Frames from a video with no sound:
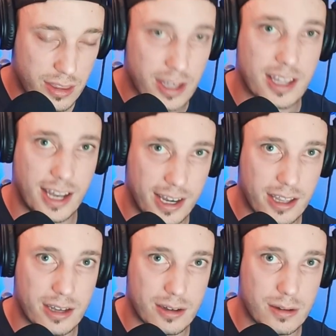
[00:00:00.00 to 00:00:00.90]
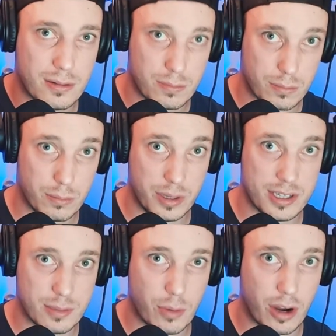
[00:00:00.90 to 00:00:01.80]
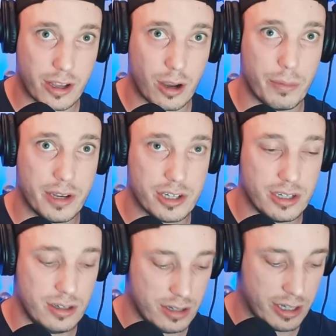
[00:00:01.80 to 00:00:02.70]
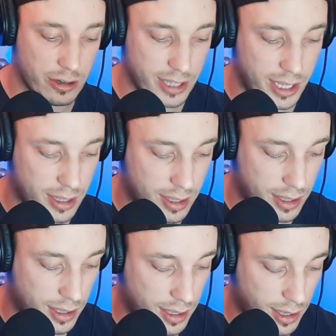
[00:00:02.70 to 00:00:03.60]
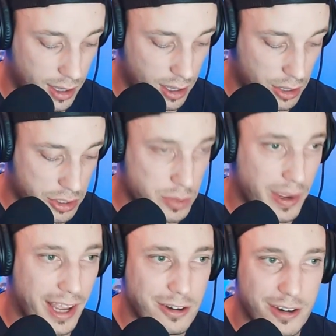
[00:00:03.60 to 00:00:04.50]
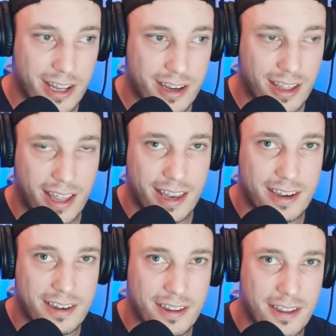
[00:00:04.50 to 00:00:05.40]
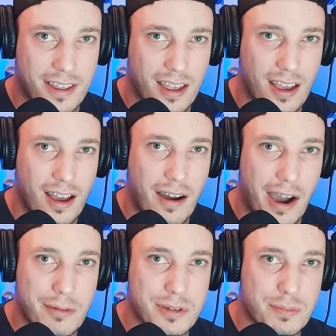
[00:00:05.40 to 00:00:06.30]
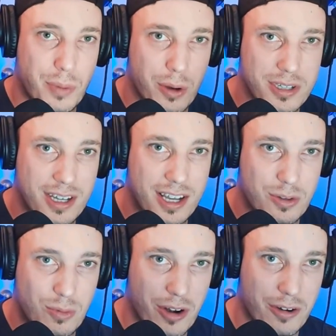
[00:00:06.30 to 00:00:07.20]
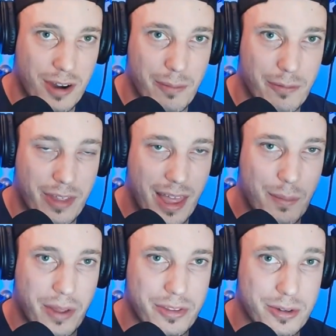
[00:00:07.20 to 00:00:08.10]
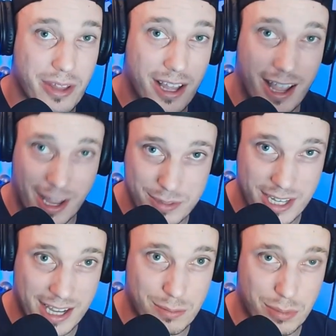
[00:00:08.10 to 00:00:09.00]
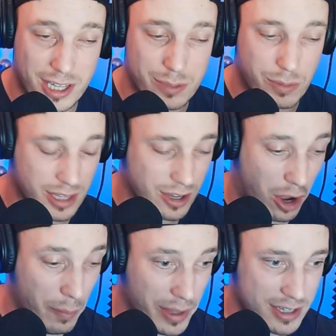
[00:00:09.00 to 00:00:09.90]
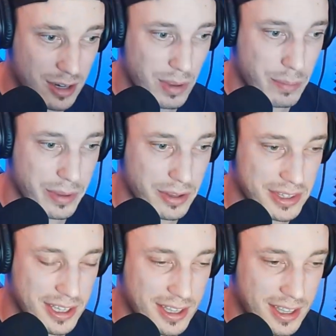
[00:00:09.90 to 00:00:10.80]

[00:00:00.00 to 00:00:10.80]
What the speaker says: the Canadian PC modding competition yearly. So I entered it, and I was posted as a runner-up for that month. So like I came second place, but the comments on my build